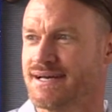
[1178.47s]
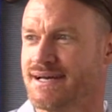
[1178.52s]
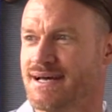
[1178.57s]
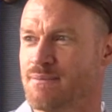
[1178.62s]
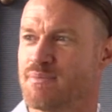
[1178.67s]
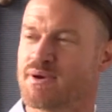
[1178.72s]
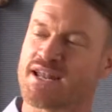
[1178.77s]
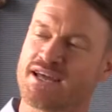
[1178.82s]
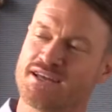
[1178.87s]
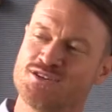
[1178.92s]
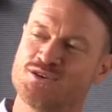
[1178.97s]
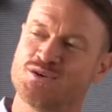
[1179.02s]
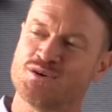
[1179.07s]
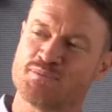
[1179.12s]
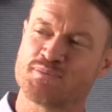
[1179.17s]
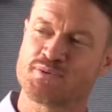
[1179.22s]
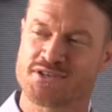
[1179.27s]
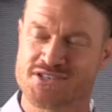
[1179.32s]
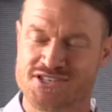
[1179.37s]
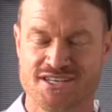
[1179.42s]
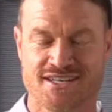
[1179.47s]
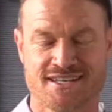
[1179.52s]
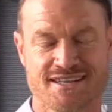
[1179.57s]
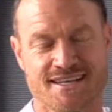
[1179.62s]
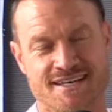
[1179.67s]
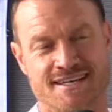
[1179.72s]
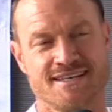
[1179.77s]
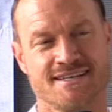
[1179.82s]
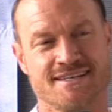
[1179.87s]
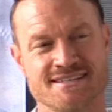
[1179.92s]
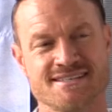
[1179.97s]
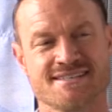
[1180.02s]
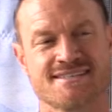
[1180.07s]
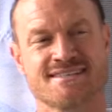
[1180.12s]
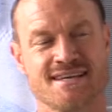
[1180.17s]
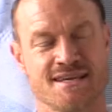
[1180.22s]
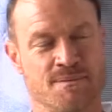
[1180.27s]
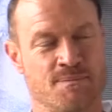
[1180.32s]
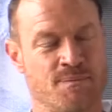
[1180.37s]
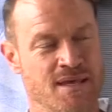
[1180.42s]
But I do appreciate that he didn't
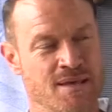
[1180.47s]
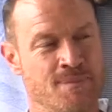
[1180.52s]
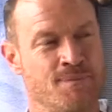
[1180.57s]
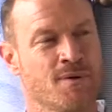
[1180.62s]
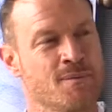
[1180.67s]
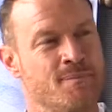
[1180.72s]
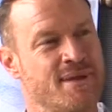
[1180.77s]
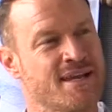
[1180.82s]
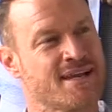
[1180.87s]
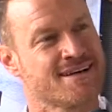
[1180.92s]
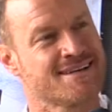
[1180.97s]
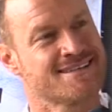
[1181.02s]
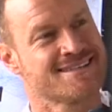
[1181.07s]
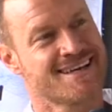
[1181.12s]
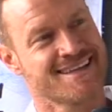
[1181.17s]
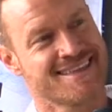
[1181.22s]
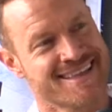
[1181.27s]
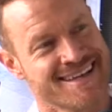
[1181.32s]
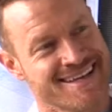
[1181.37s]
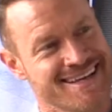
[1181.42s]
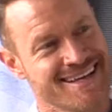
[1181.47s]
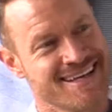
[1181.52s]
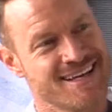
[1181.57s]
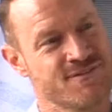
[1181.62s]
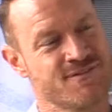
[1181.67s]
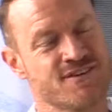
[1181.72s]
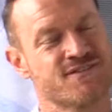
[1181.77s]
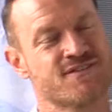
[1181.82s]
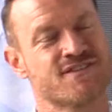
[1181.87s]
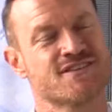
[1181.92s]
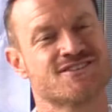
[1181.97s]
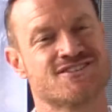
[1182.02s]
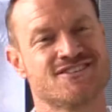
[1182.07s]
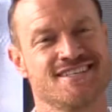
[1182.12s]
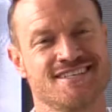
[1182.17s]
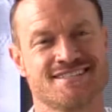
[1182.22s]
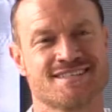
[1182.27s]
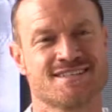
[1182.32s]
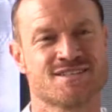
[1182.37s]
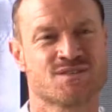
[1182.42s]
say people, because I think even for
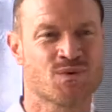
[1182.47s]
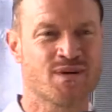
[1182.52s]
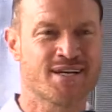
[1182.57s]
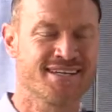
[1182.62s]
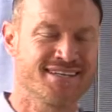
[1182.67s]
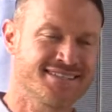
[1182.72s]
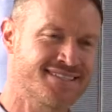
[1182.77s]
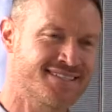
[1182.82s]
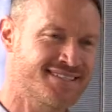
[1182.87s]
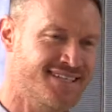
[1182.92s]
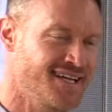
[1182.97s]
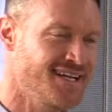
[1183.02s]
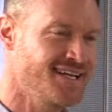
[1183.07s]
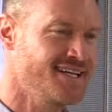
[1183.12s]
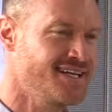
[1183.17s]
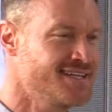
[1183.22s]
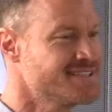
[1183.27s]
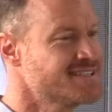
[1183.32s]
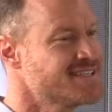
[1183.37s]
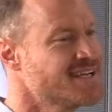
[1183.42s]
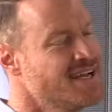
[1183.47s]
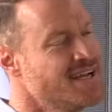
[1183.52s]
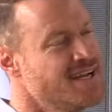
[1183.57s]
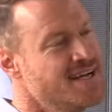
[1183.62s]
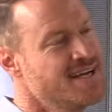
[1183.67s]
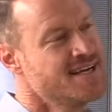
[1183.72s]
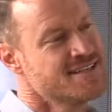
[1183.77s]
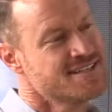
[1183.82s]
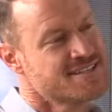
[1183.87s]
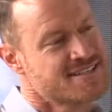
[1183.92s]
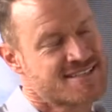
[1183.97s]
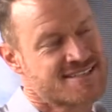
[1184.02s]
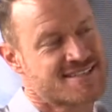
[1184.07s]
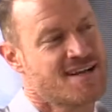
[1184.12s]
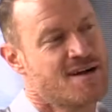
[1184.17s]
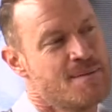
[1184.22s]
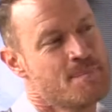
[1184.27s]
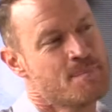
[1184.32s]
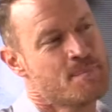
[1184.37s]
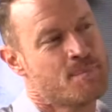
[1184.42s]
Jesus, what he's saying is
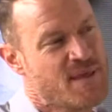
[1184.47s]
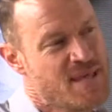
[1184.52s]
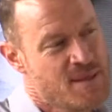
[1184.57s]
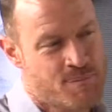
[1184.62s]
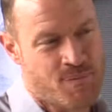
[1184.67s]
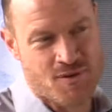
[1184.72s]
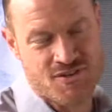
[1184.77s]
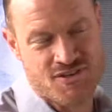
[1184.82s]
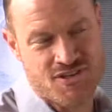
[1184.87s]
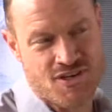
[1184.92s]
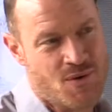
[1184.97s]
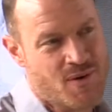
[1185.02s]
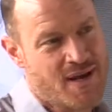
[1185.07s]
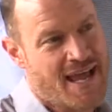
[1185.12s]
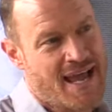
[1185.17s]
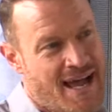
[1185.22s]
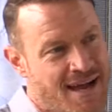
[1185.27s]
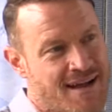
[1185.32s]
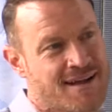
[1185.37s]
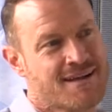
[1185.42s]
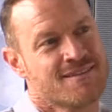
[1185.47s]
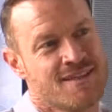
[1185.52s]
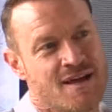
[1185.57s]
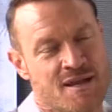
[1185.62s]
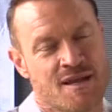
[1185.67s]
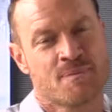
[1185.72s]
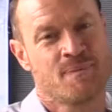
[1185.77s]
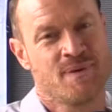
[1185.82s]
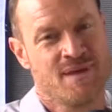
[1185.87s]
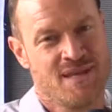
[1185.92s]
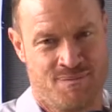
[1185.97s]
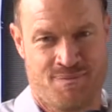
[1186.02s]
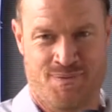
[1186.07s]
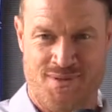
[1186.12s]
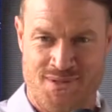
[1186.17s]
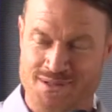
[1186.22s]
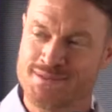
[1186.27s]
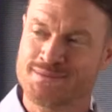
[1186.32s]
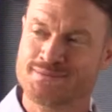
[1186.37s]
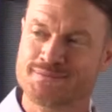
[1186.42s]
some people don't act like
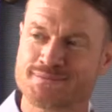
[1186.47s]
people.